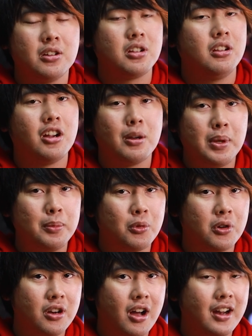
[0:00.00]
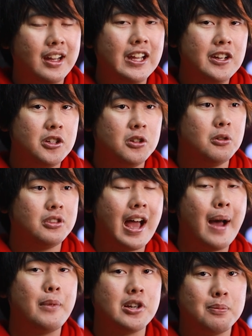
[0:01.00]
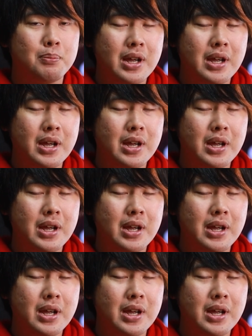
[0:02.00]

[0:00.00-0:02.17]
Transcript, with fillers: there's a lot of people who are not into that much